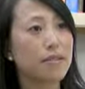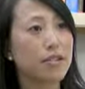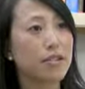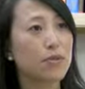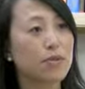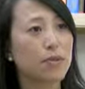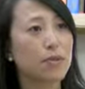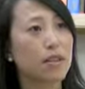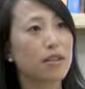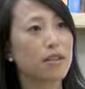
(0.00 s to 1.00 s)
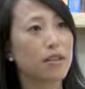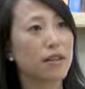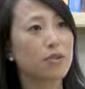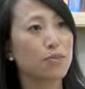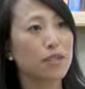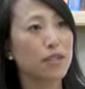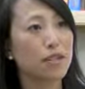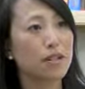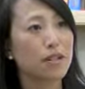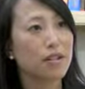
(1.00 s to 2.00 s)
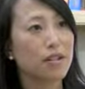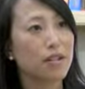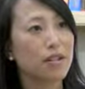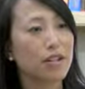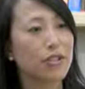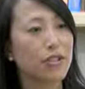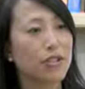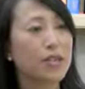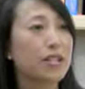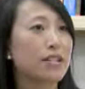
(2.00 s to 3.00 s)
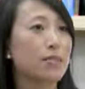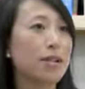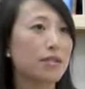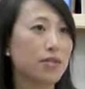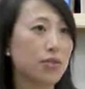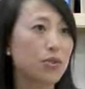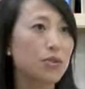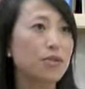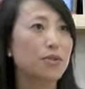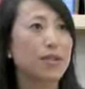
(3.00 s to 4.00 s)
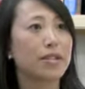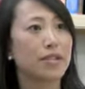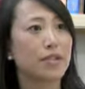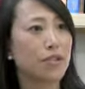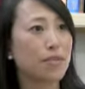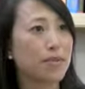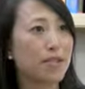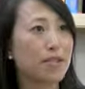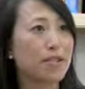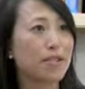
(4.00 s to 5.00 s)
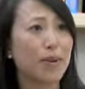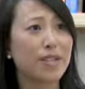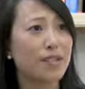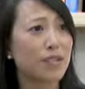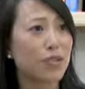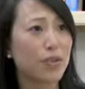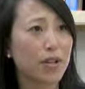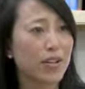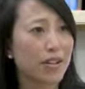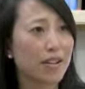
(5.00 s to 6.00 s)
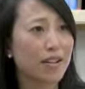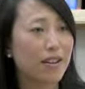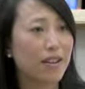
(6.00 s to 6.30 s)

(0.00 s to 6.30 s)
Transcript: As with so many things in college admission, the answer is really it depends on the school, it depends on the circumstance, it depends on the situation.